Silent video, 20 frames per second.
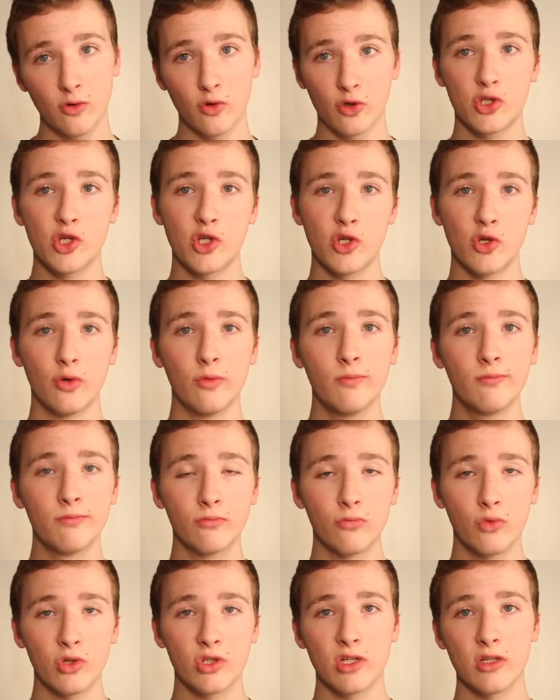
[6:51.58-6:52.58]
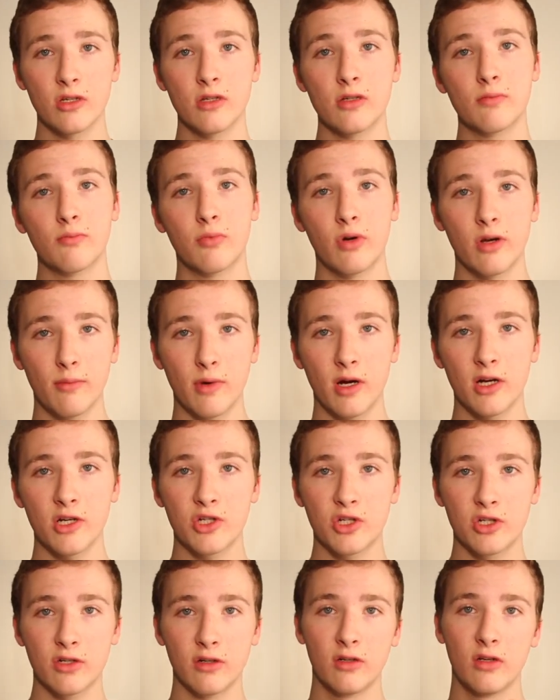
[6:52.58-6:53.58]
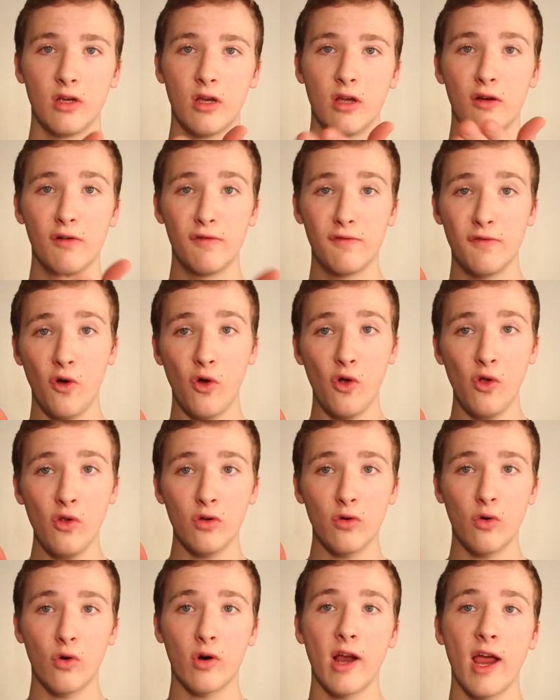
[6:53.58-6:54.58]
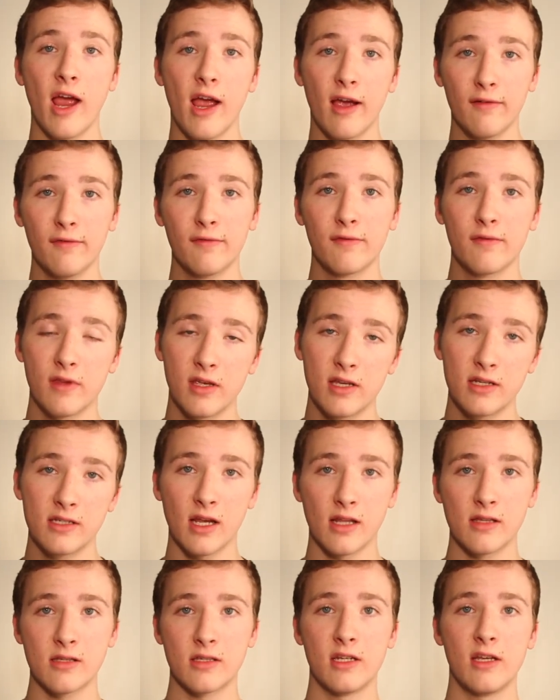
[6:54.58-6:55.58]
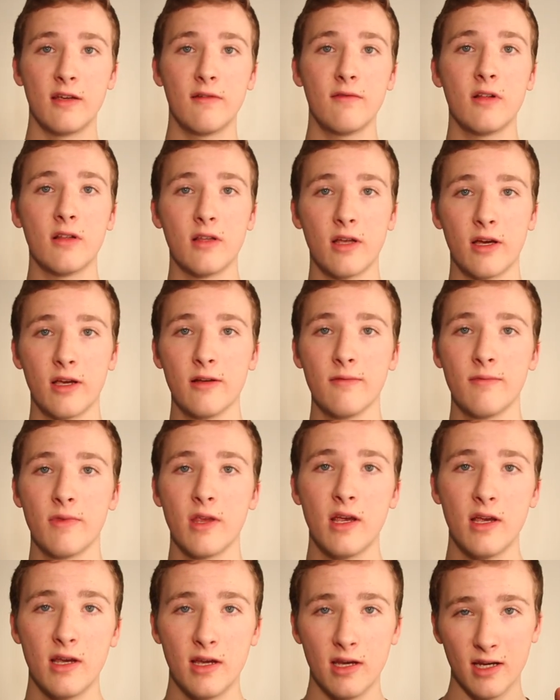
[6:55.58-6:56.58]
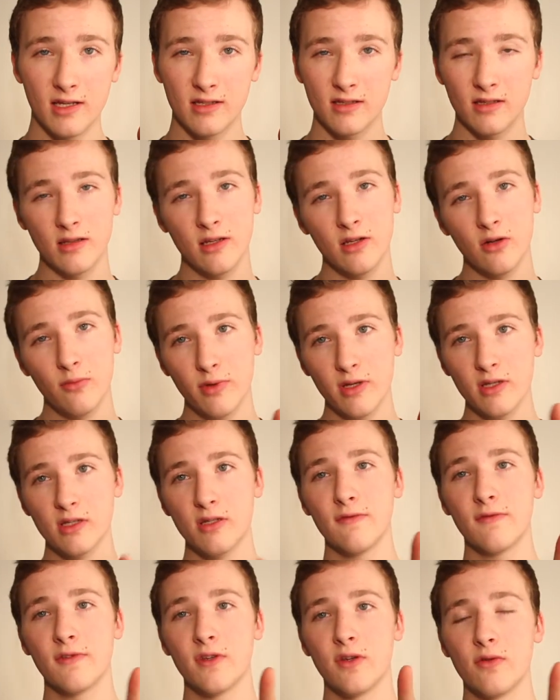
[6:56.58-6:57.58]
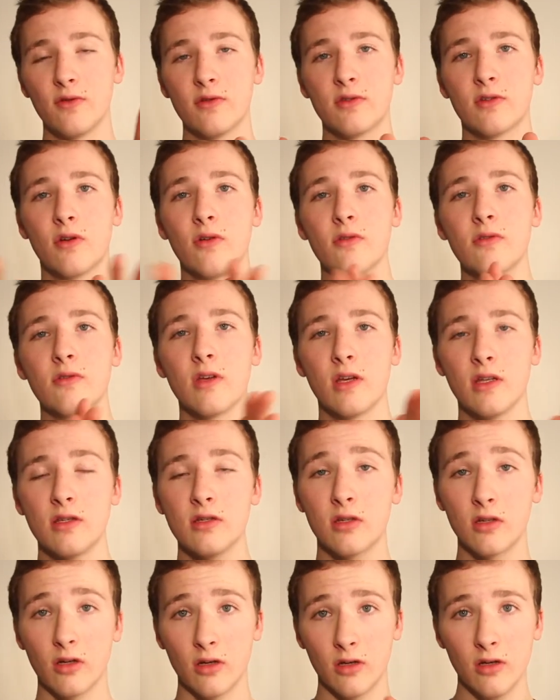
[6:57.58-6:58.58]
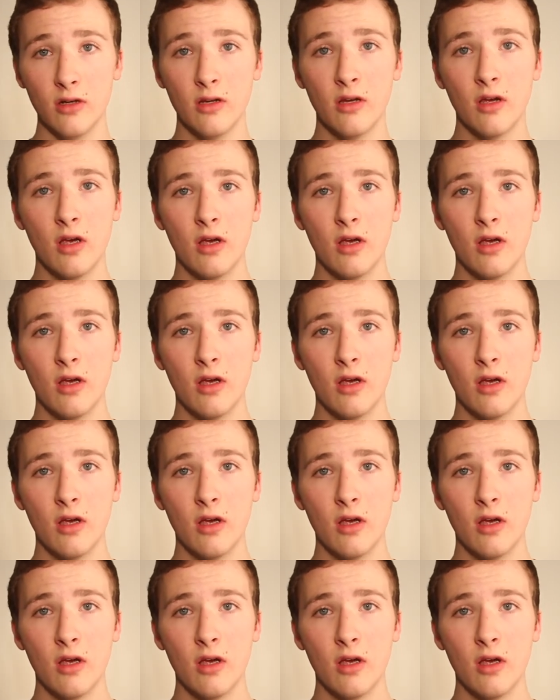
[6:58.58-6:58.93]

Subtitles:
or 2, which is pretty much full or half the intensity of the light. It's a little bit diffused, so it's good.